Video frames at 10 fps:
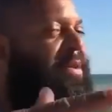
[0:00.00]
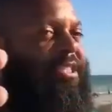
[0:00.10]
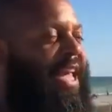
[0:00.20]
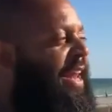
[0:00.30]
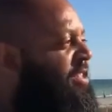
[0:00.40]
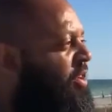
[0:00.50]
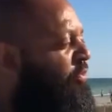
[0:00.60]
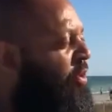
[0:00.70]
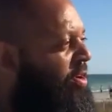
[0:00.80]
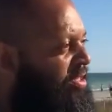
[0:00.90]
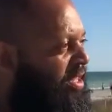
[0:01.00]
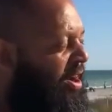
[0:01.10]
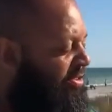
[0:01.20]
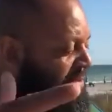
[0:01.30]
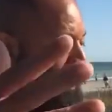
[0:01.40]
they've been scattered to the four
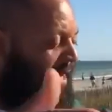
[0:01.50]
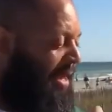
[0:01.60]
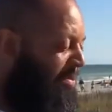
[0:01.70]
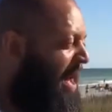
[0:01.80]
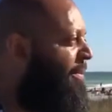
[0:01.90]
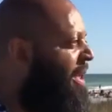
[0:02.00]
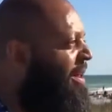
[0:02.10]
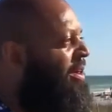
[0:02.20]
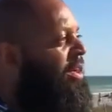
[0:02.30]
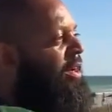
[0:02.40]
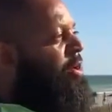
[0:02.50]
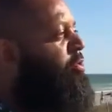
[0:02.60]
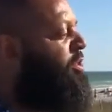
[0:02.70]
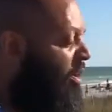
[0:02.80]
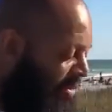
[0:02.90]
corners of the earth and mainly in Babylon.
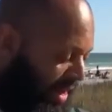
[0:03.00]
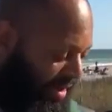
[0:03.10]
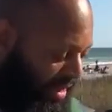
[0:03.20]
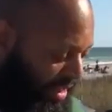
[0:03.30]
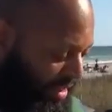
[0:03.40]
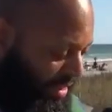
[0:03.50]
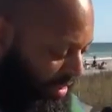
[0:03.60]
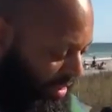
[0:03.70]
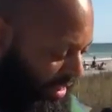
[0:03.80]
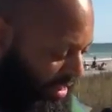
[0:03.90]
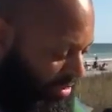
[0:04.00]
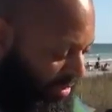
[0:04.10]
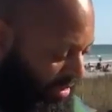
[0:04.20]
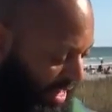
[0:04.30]
Who's over there in in, uh, in